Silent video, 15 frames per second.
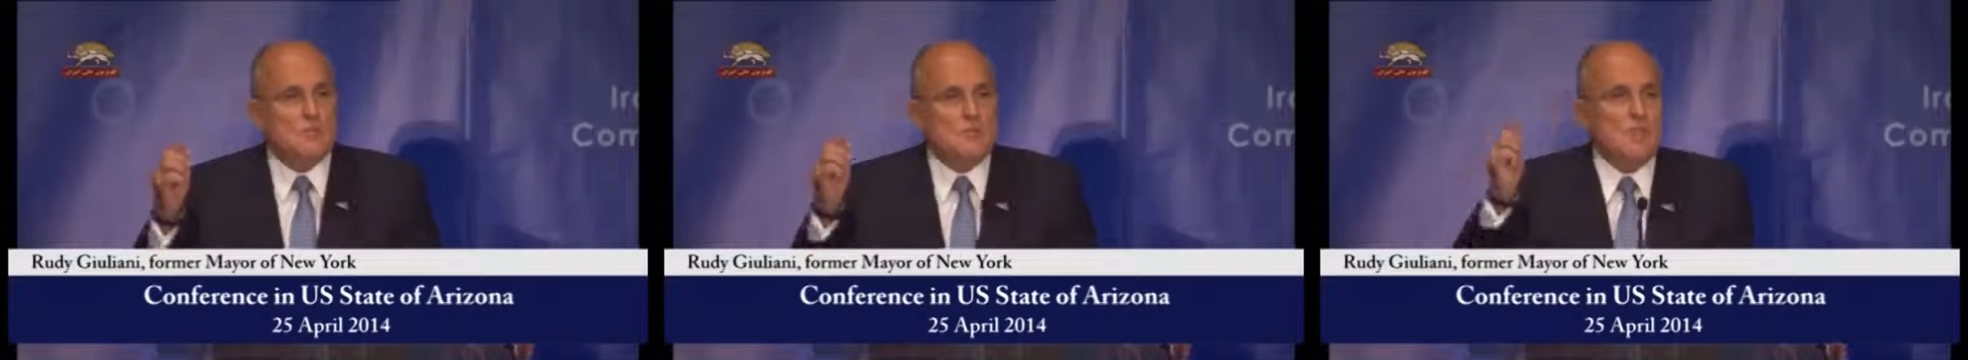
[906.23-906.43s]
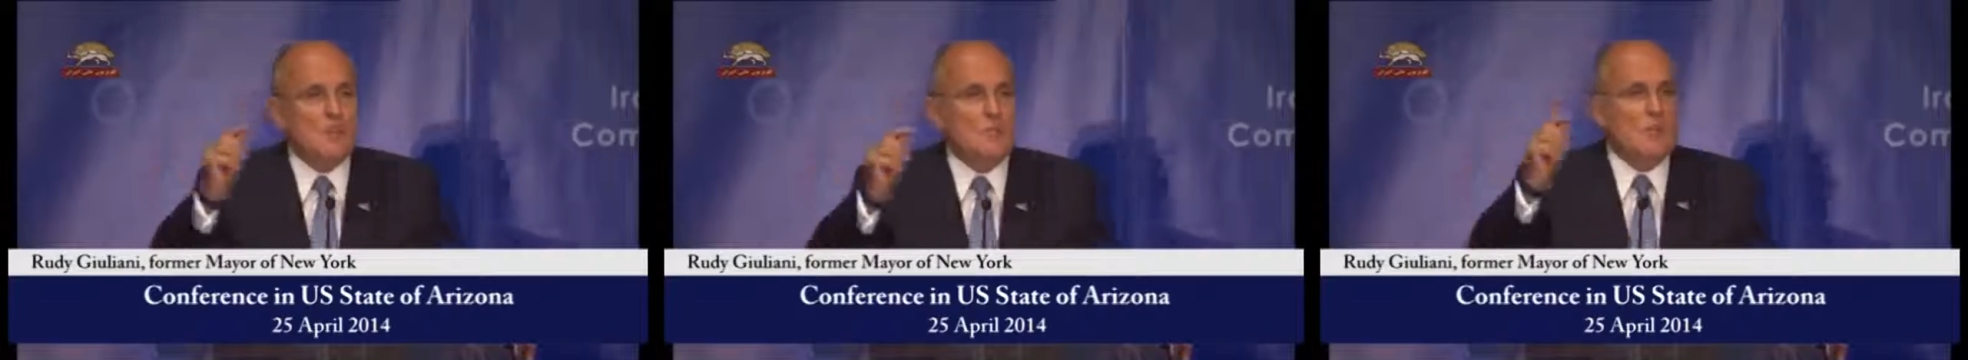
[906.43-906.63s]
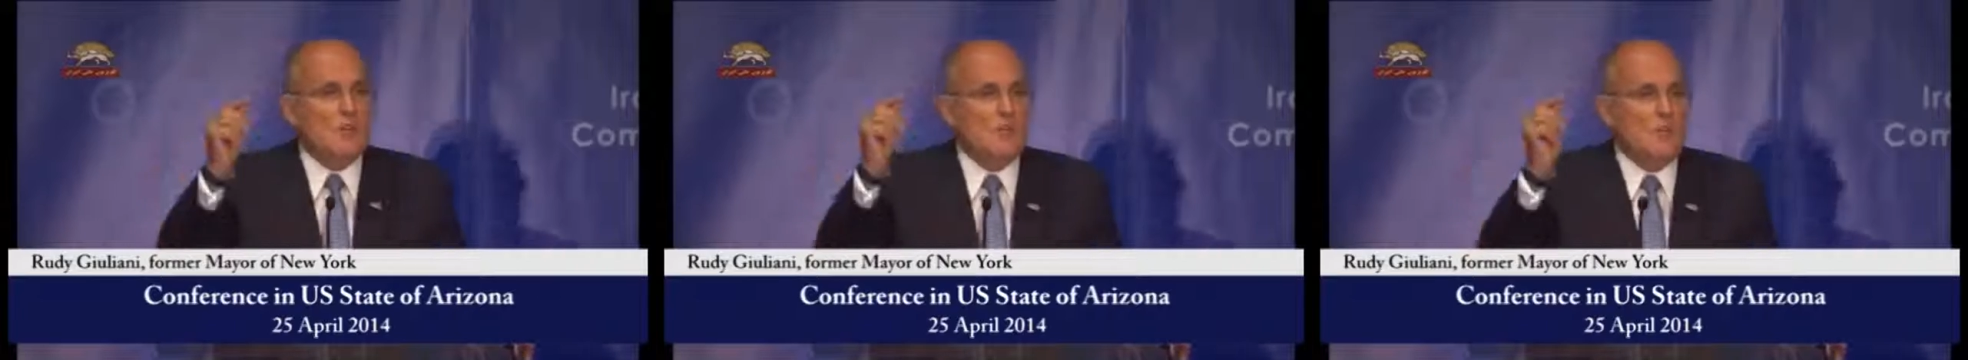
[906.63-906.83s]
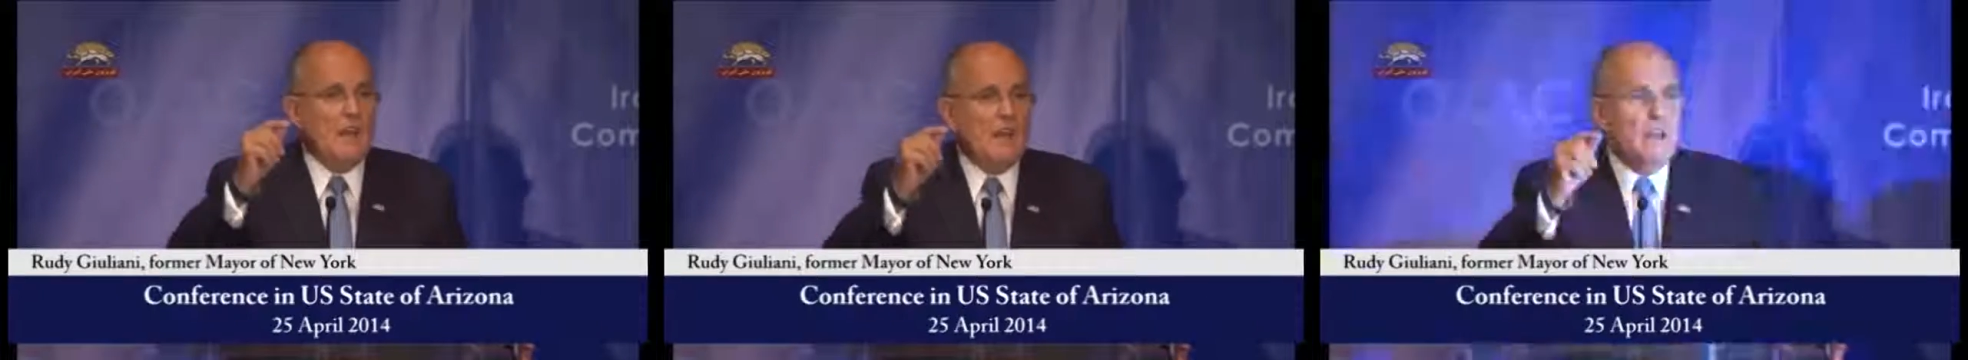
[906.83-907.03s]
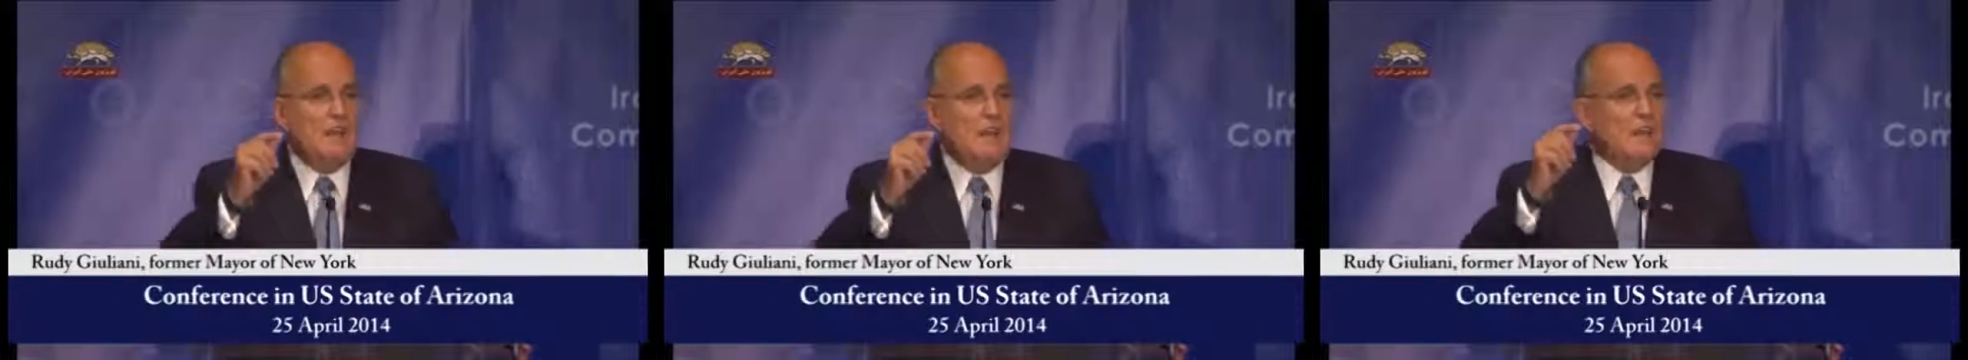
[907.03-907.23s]
regime in
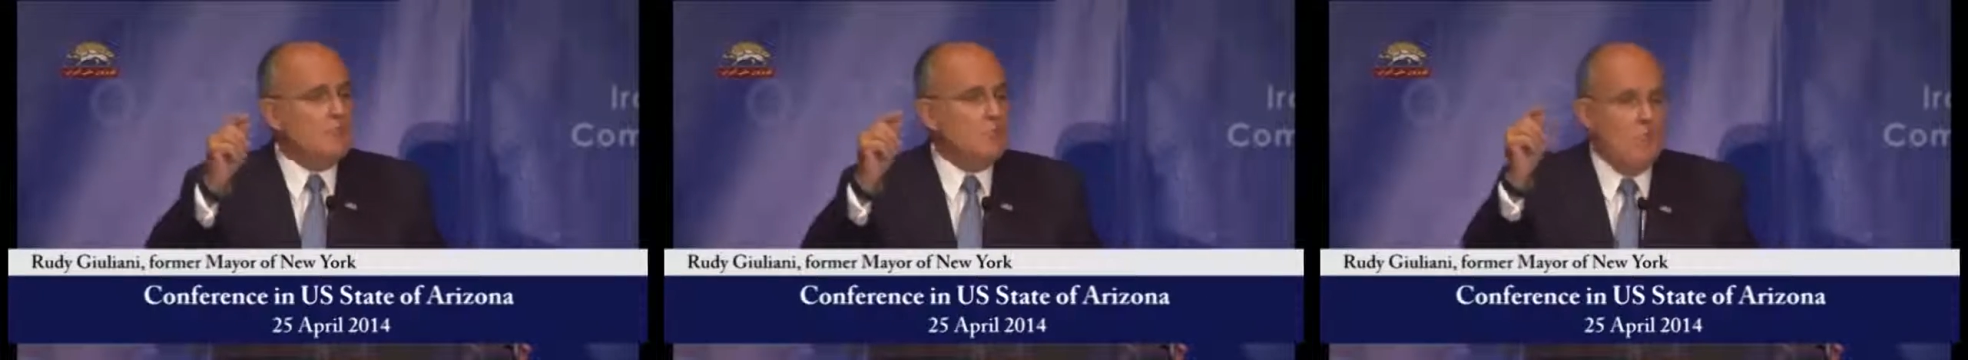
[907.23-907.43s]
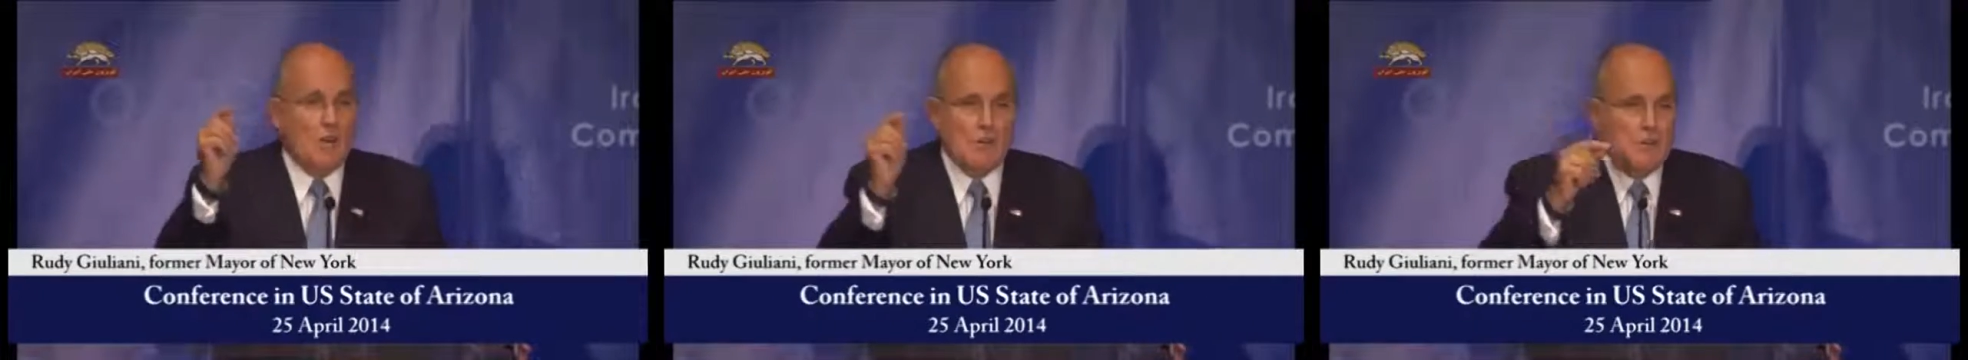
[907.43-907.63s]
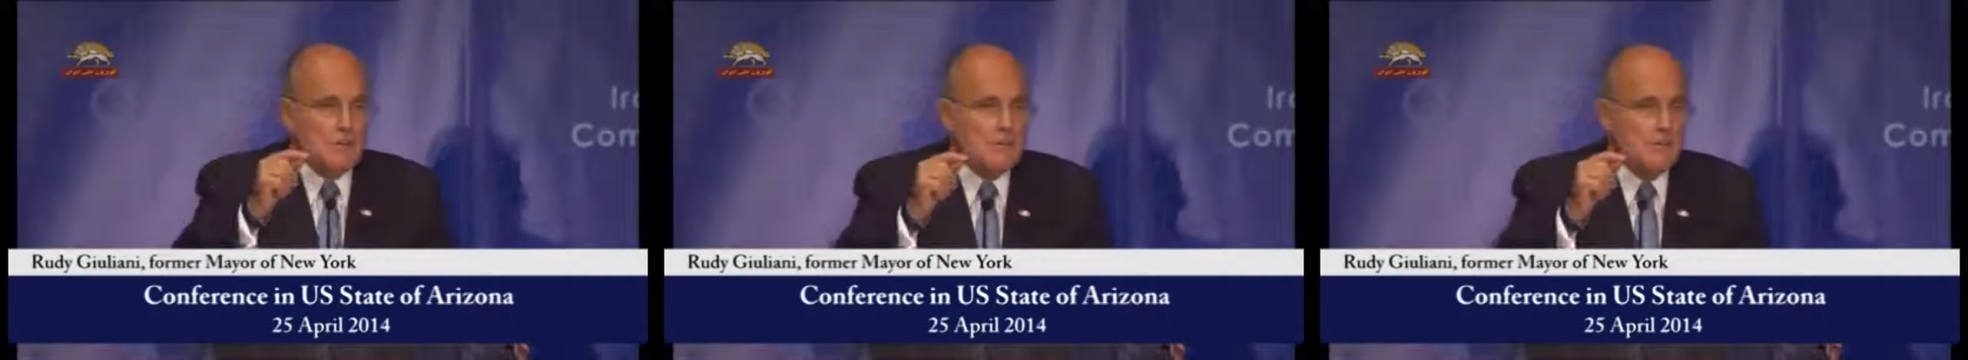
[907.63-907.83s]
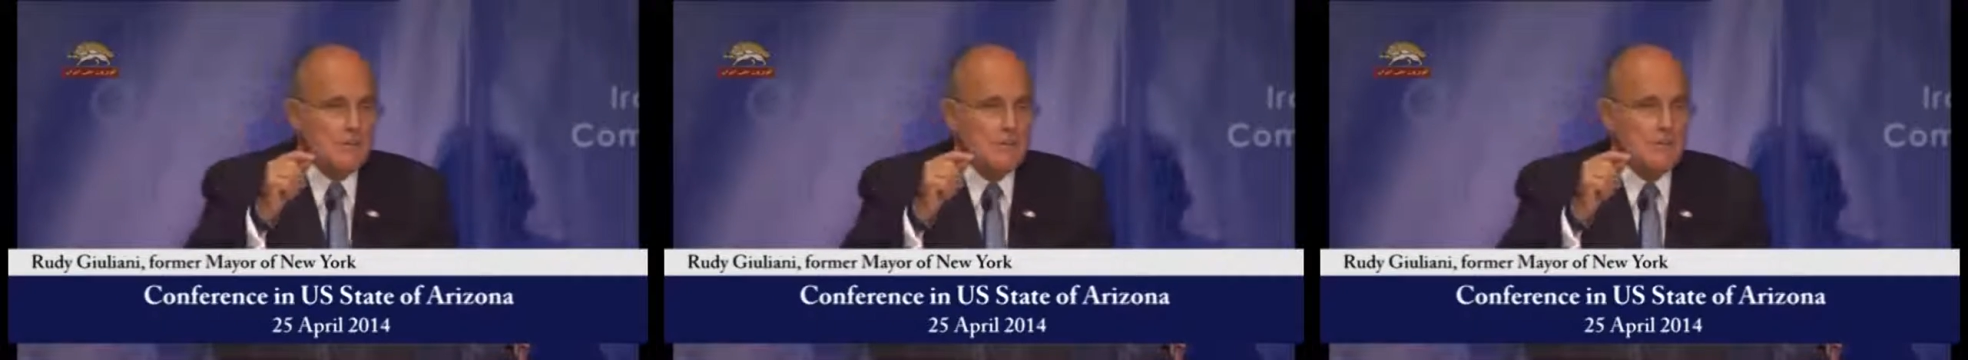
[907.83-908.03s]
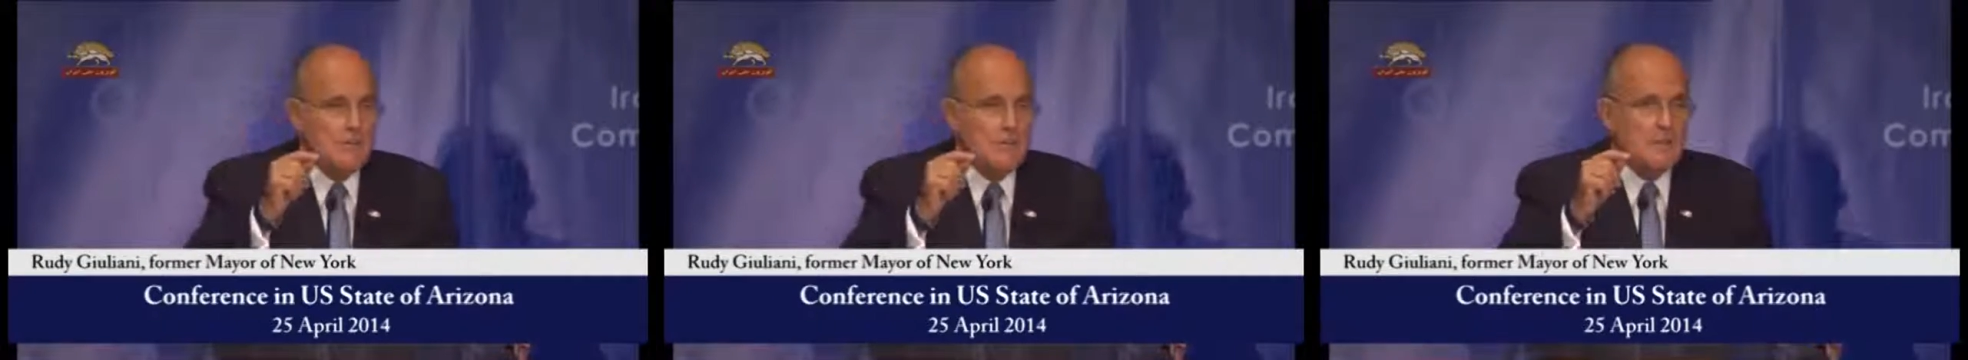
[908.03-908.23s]
Iran is worse
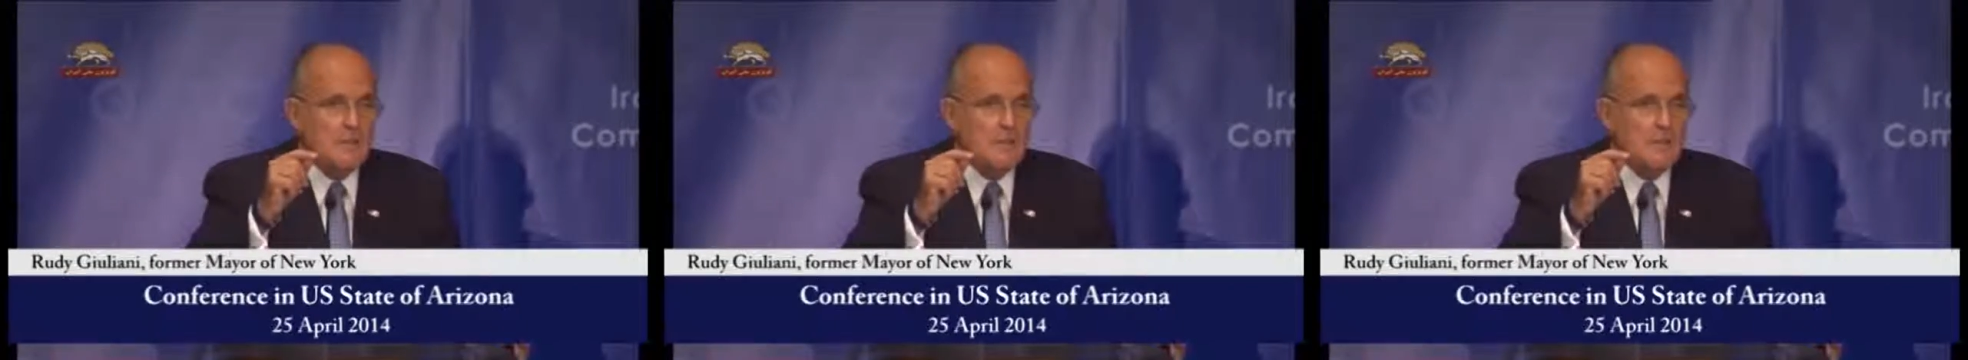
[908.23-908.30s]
